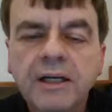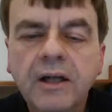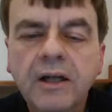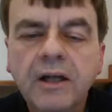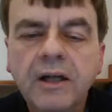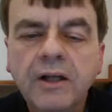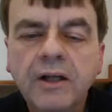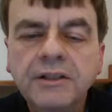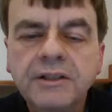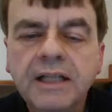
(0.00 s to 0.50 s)

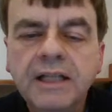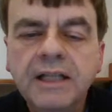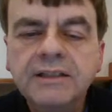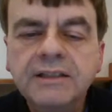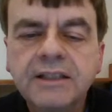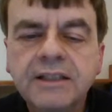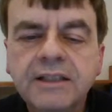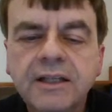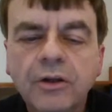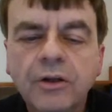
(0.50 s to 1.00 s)
lost. That's
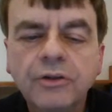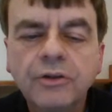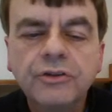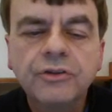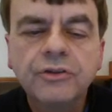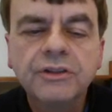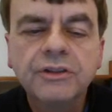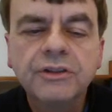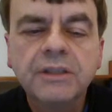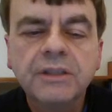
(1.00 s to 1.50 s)
the
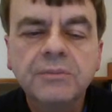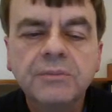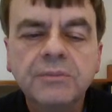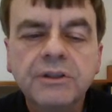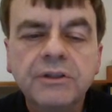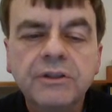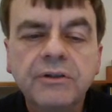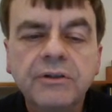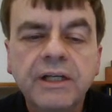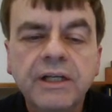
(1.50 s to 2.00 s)
nostrils I'm just
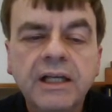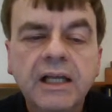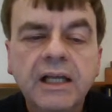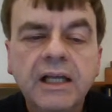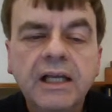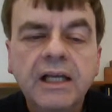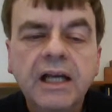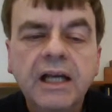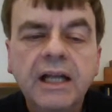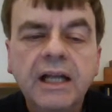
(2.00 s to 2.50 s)
doing.
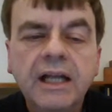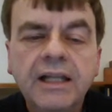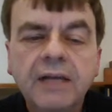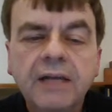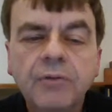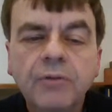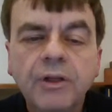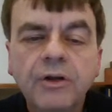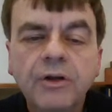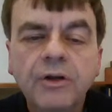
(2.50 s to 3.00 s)
And then
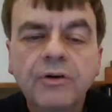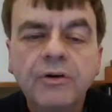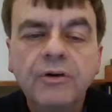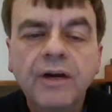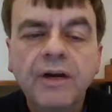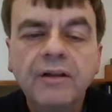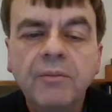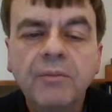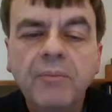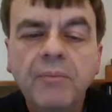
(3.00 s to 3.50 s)
we'll go
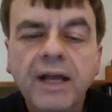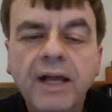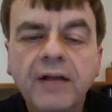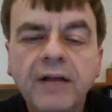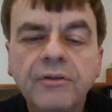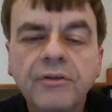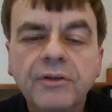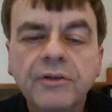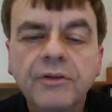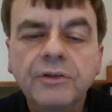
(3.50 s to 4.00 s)
around the
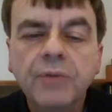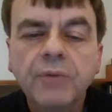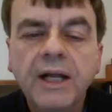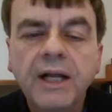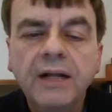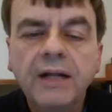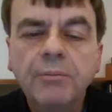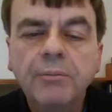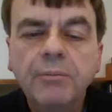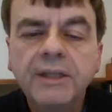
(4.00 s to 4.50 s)
mouth as
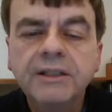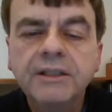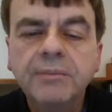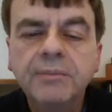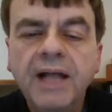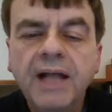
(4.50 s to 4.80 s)
well. Brings up the